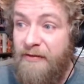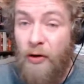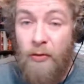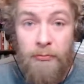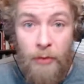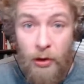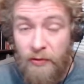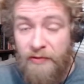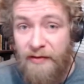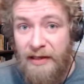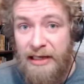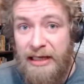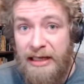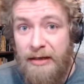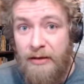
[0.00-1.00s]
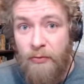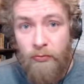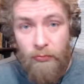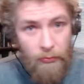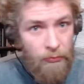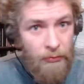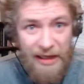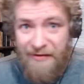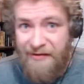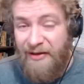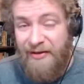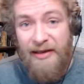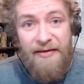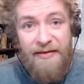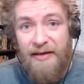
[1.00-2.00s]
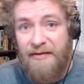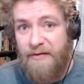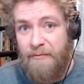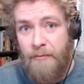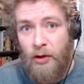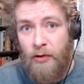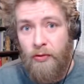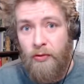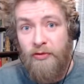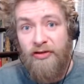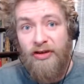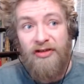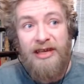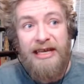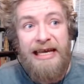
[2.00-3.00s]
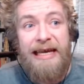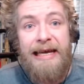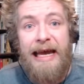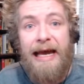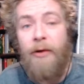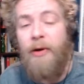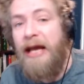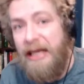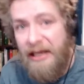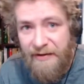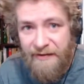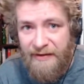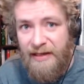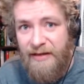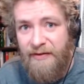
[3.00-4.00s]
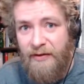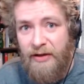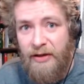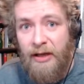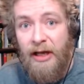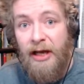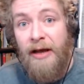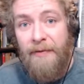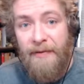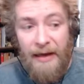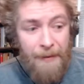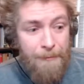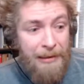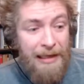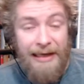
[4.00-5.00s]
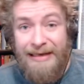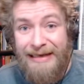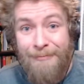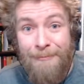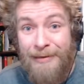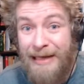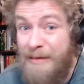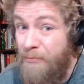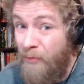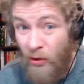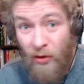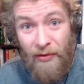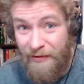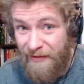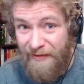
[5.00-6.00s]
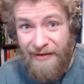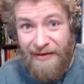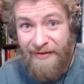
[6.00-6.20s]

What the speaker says: mostly my statistics and models just kick out any season that a player didn't play more than 6